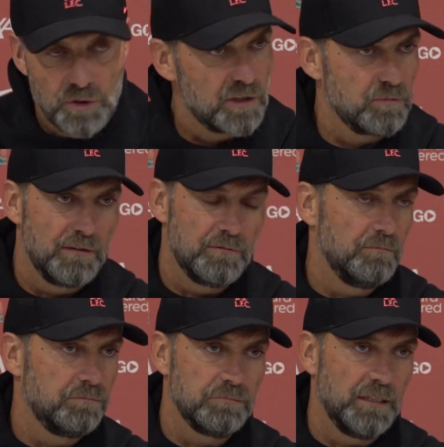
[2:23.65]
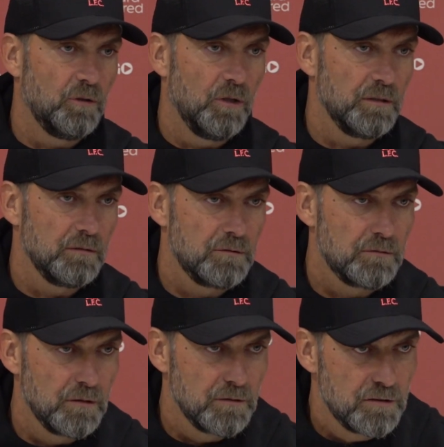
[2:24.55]
that's why then all
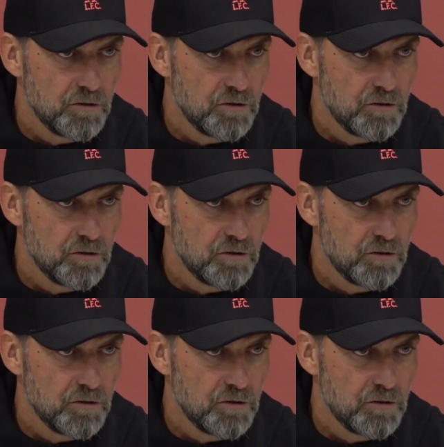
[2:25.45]
the